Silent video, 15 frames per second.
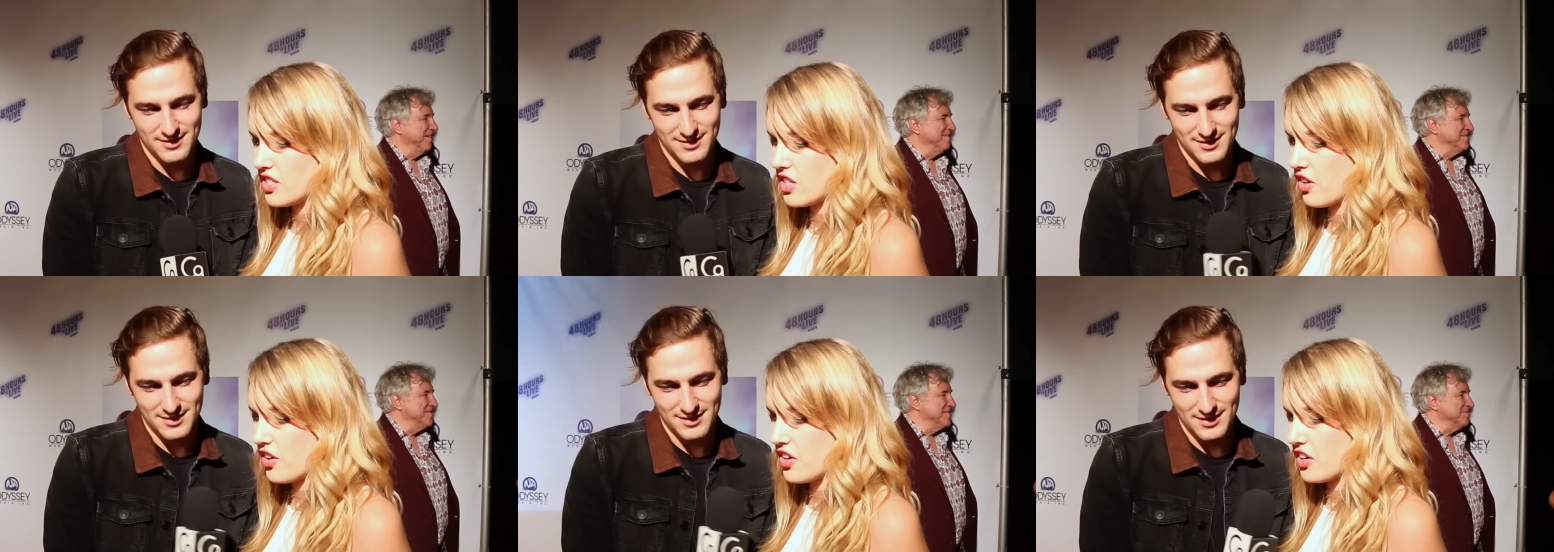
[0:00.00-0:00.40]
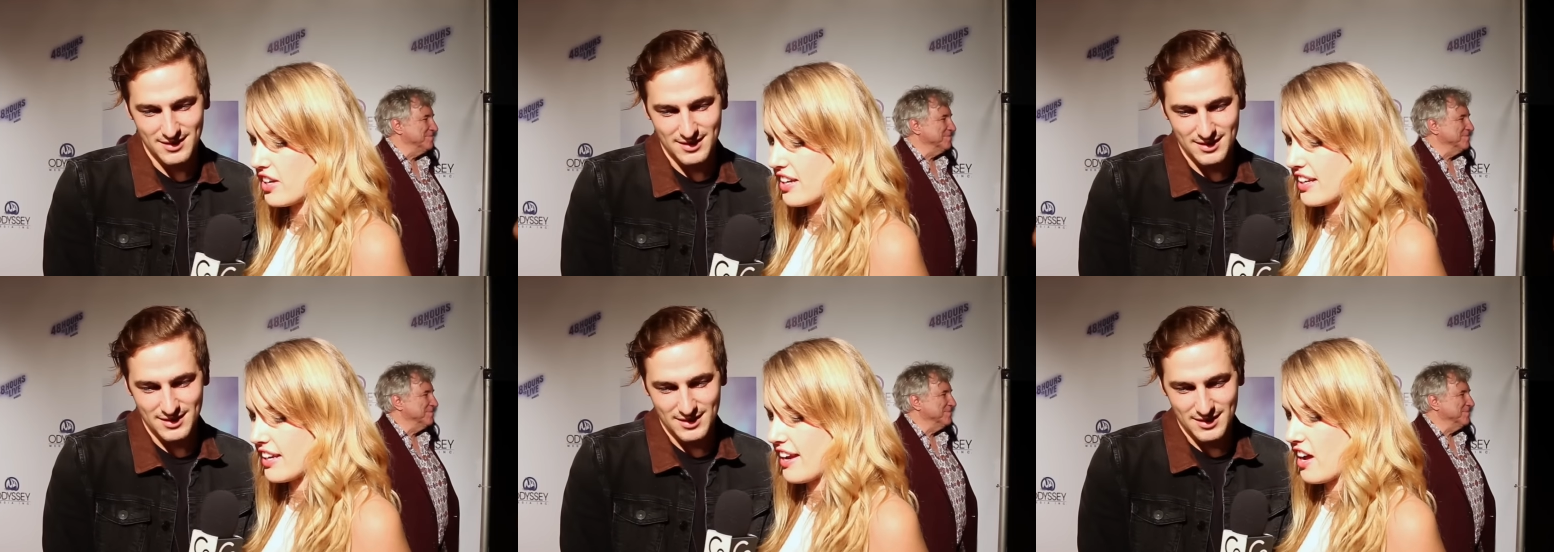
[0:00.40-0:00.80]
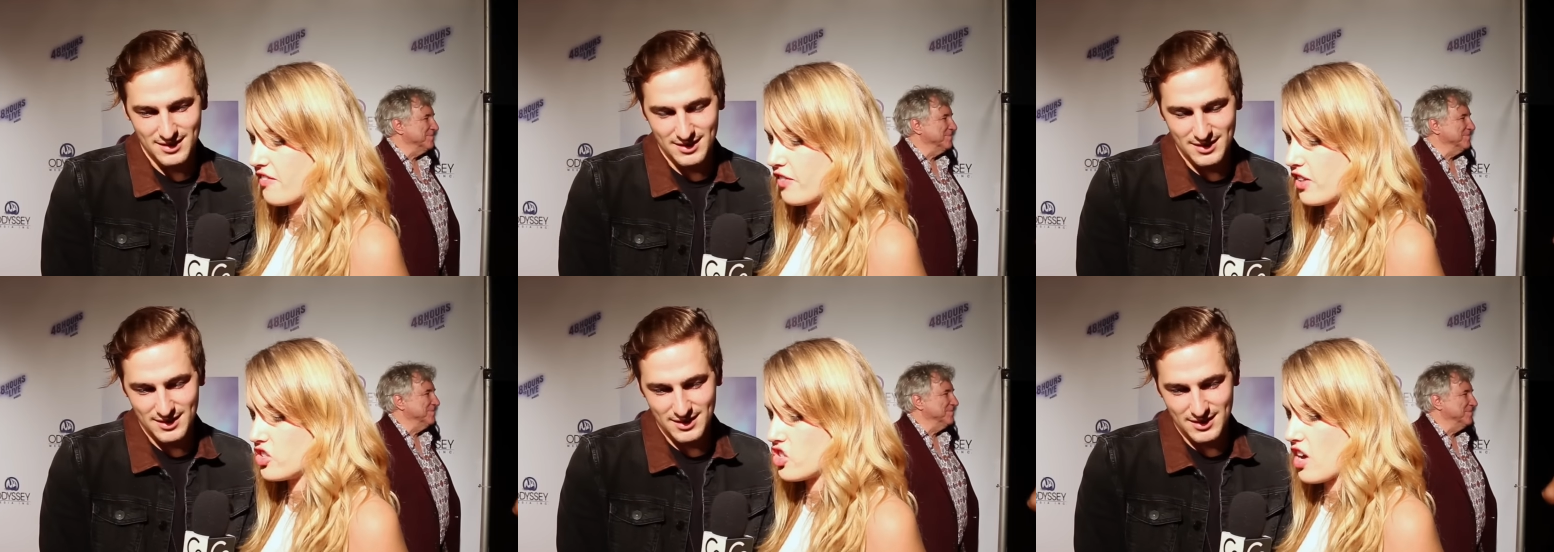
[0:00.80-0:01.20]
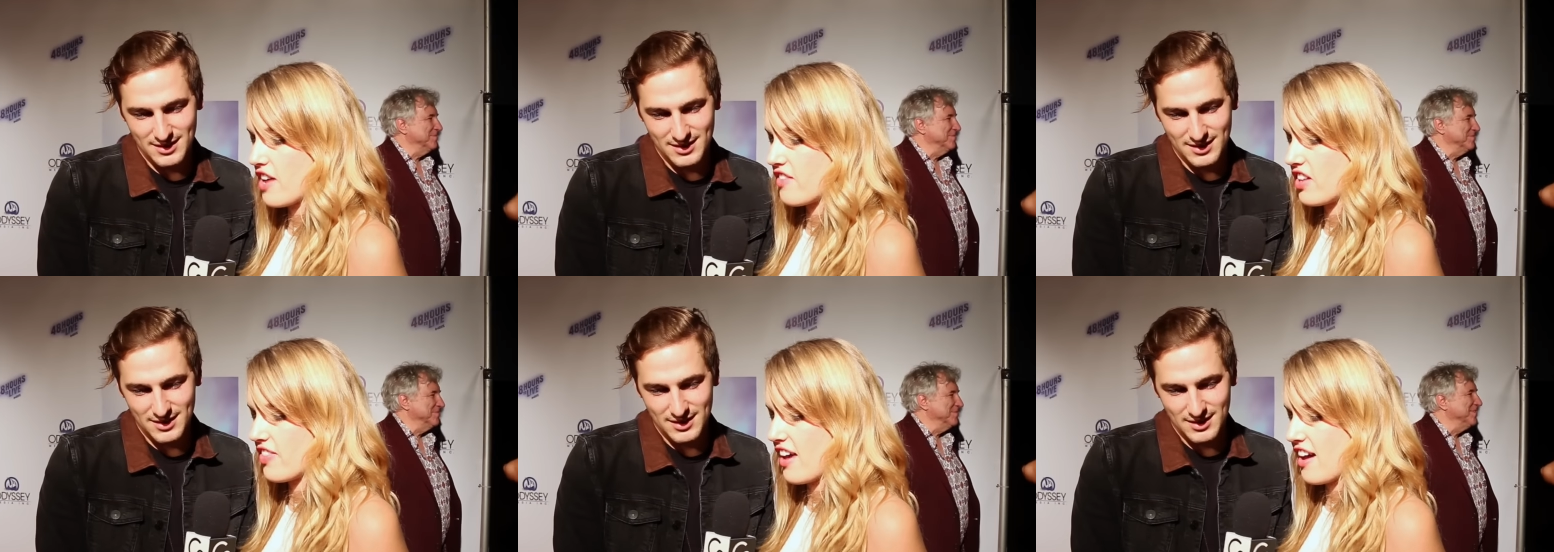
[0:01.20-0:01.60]
Speaker 1: So you didn't get Heffron
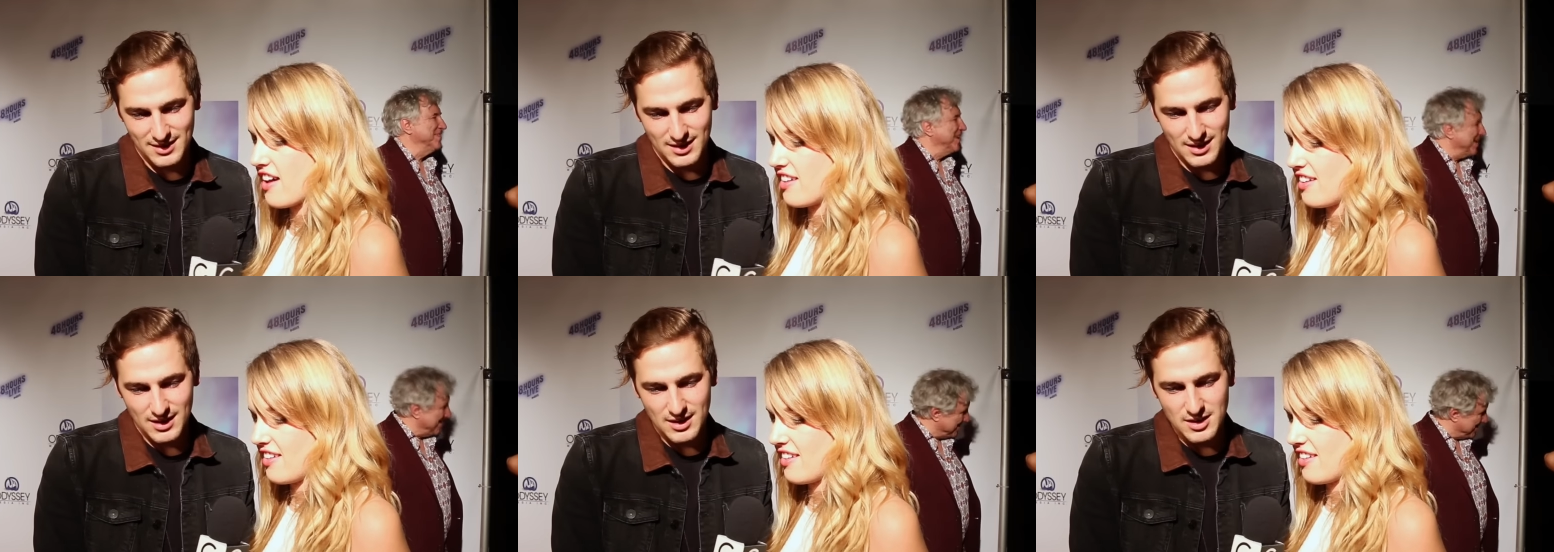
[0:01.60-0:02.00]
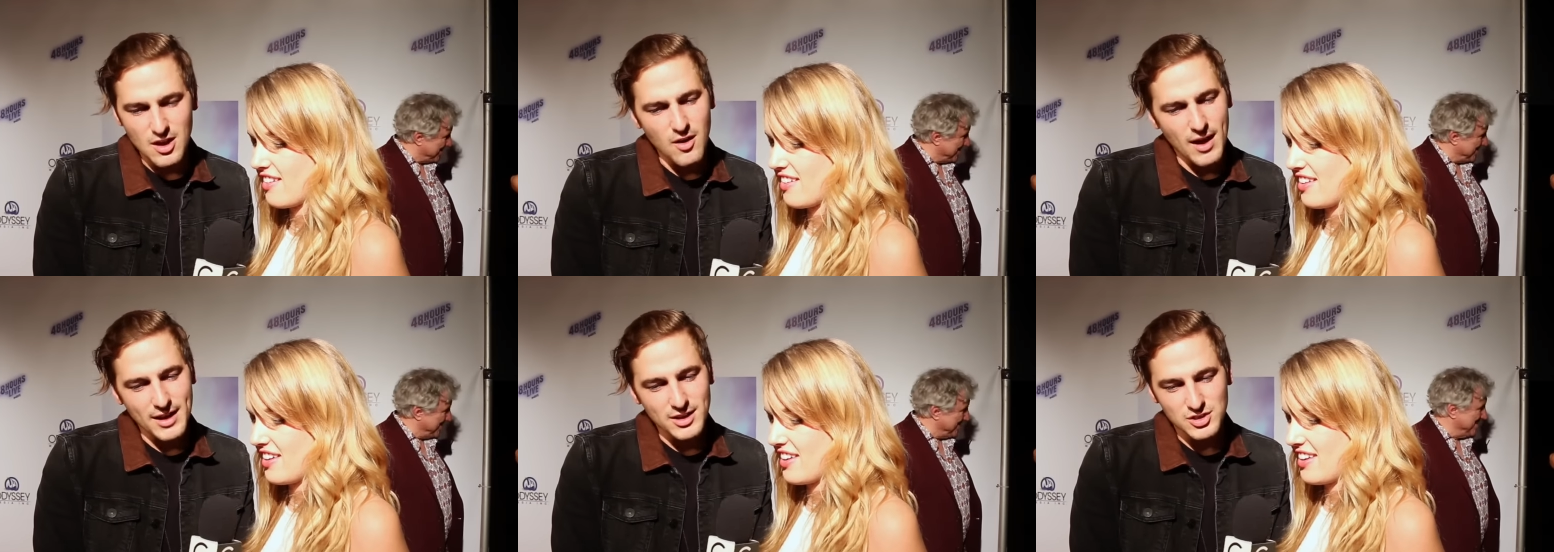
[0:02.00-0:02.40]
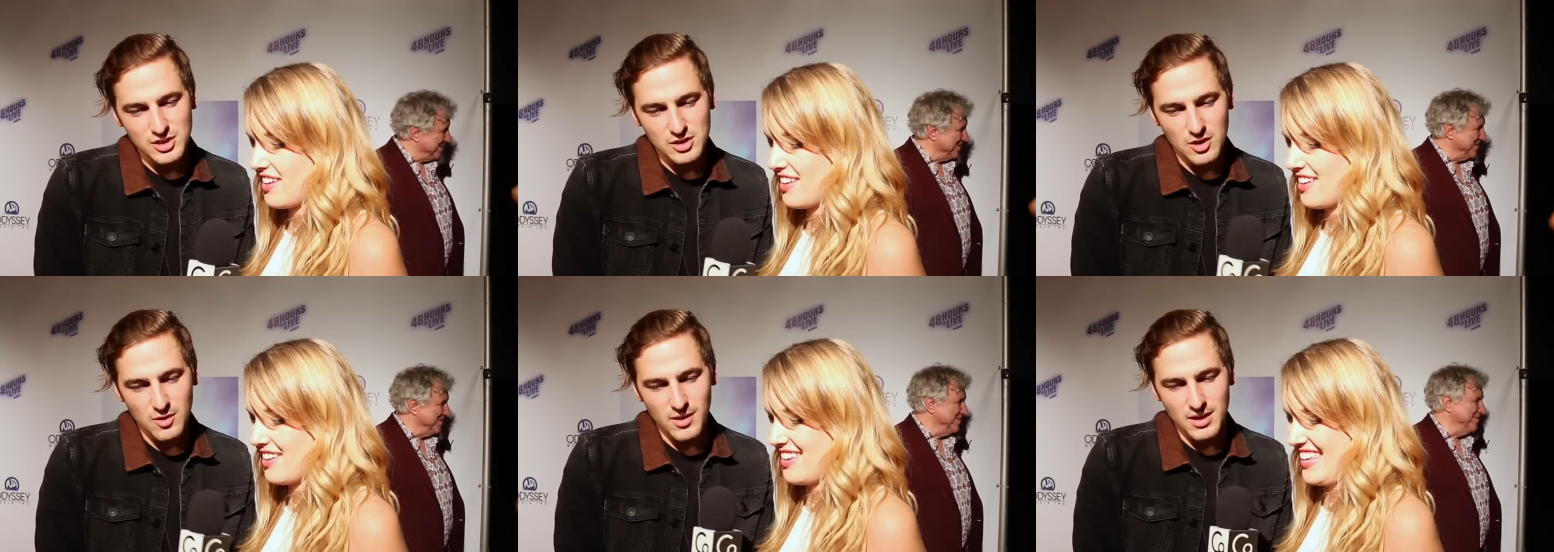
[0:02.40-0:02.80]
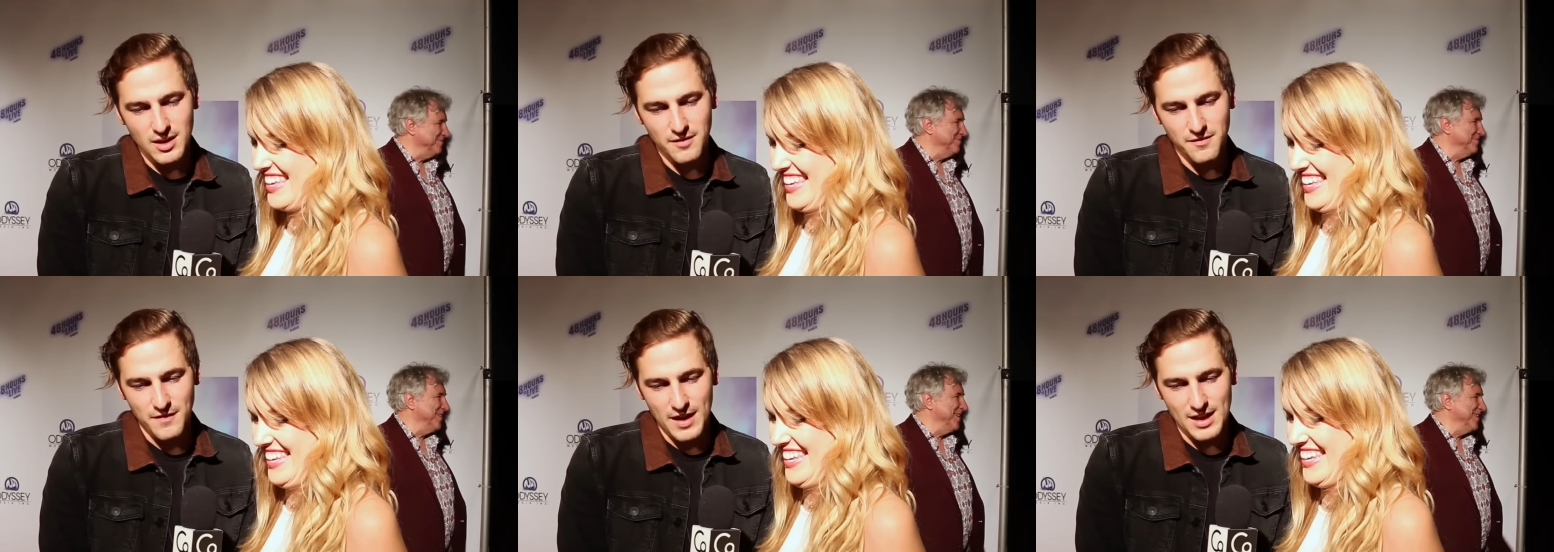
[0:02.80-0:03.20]
Drive on that?
Speaker 2: No, actually, you know what?
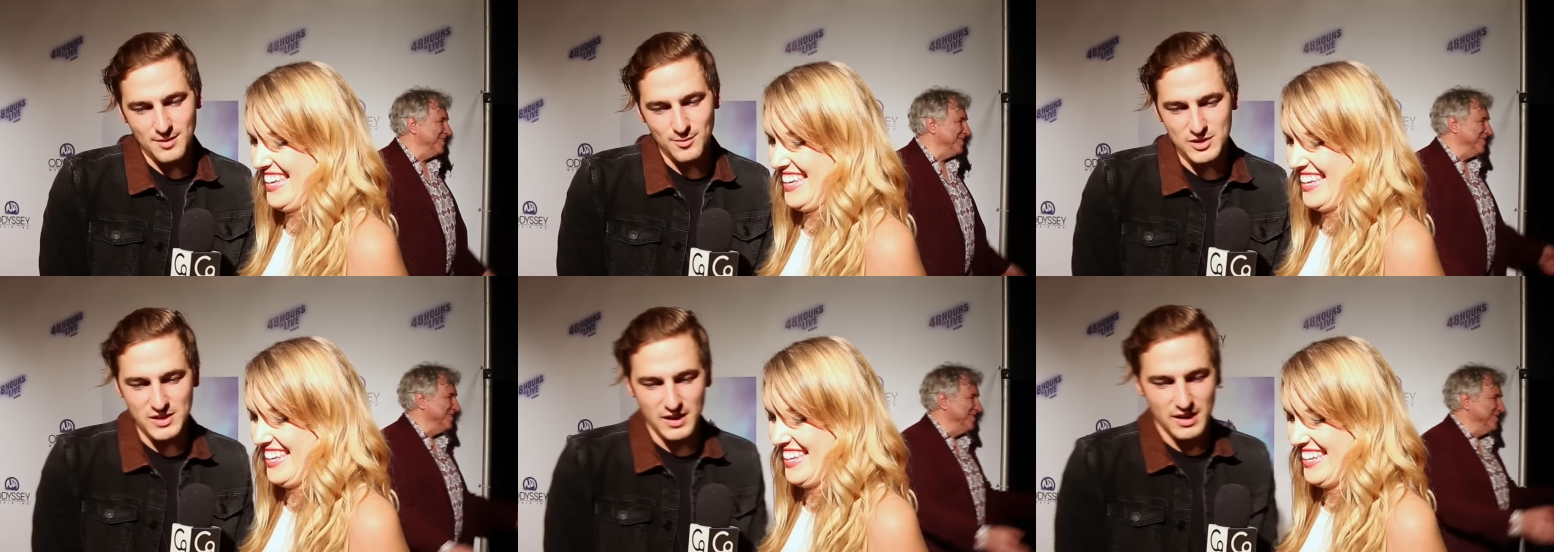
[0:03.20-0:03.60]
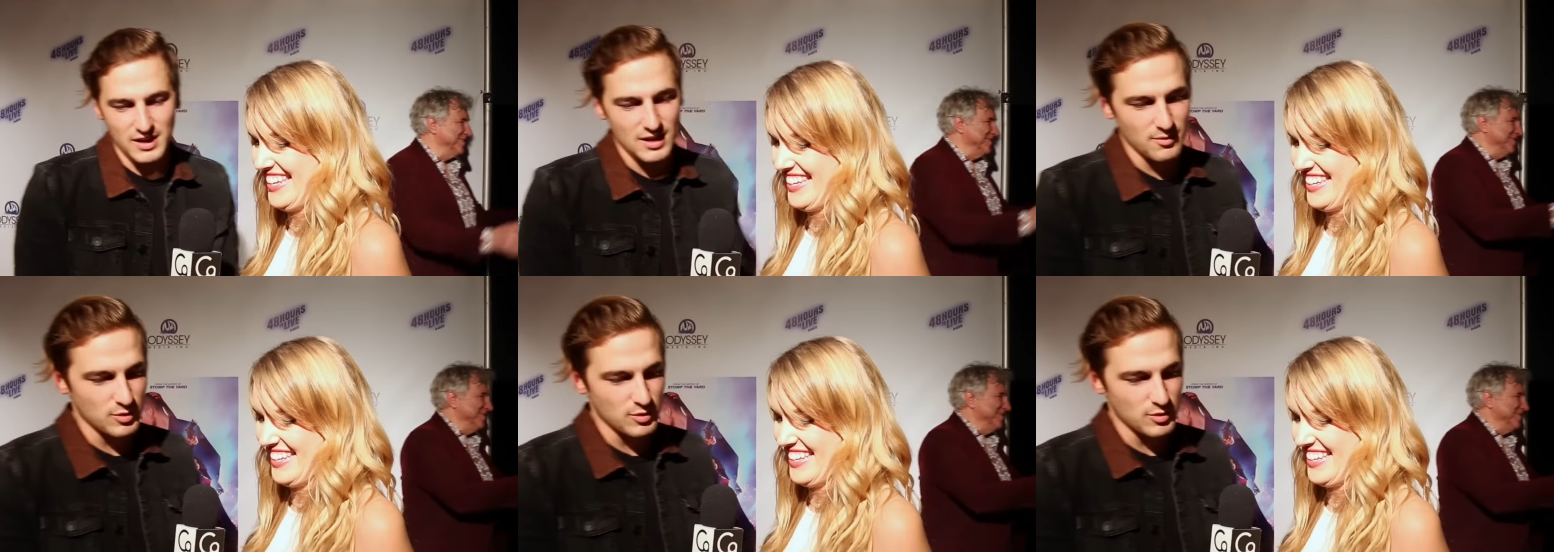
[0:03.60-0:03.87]
A fan was lucky